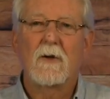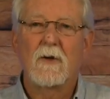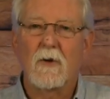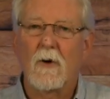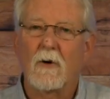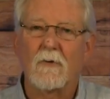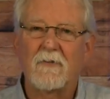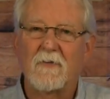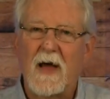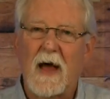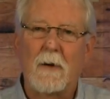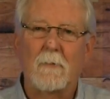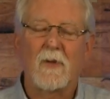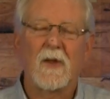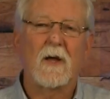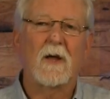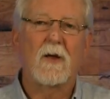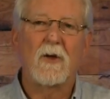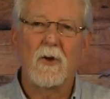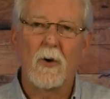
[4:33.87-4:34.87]
your
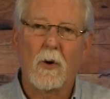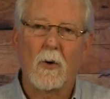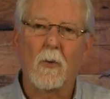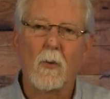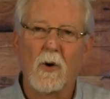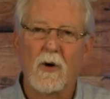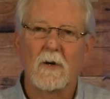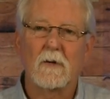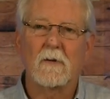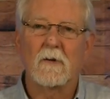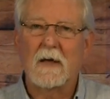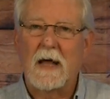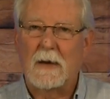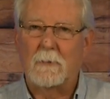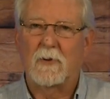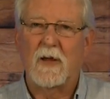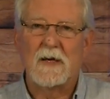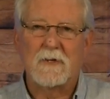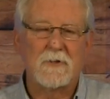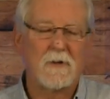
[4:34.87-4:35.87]
family, your world.
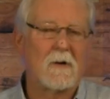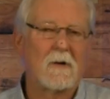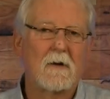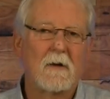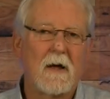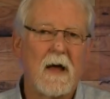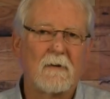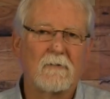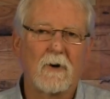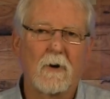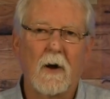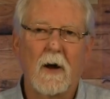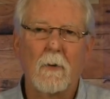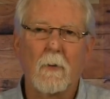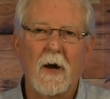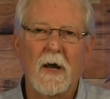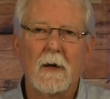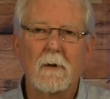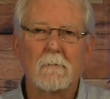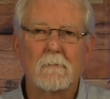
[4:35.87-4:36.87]
God bless you. Have a great
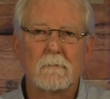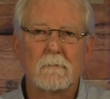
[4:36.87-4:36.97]
week.